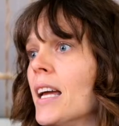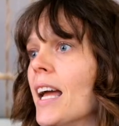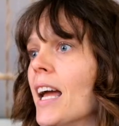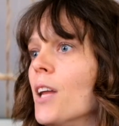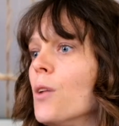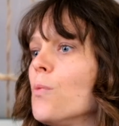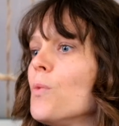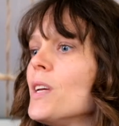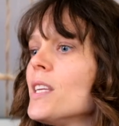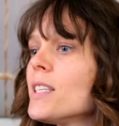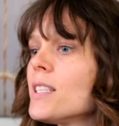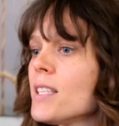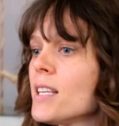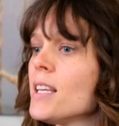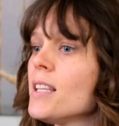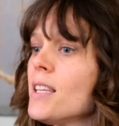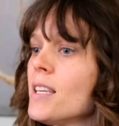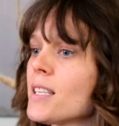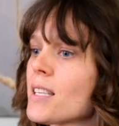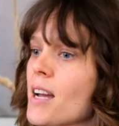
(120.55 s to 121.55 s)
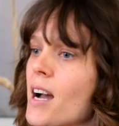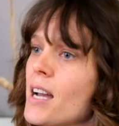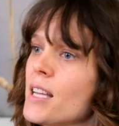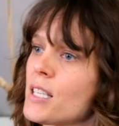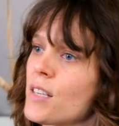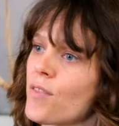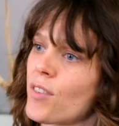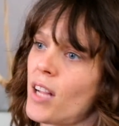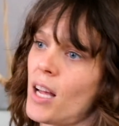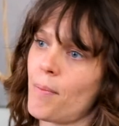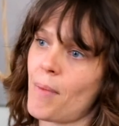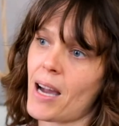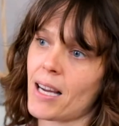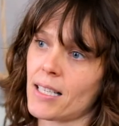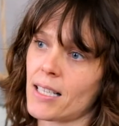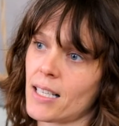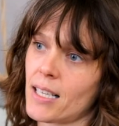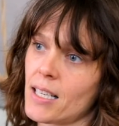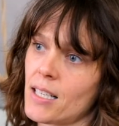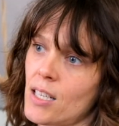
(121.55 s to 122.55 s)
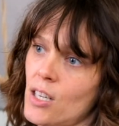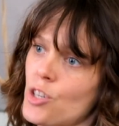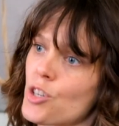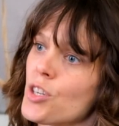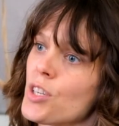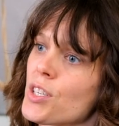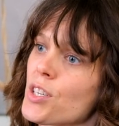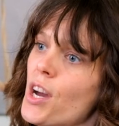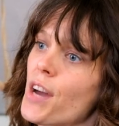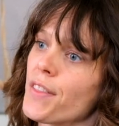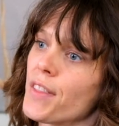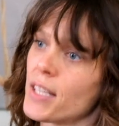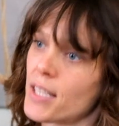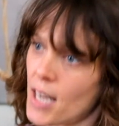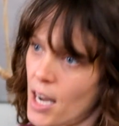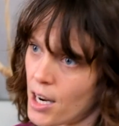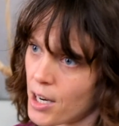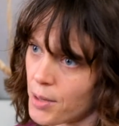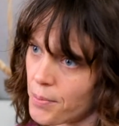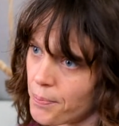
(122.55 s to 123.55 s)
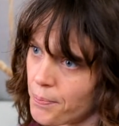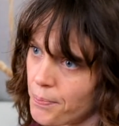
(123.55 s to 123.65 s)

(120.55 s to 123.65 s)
and we see these kinds of climactic conditions on the tongue.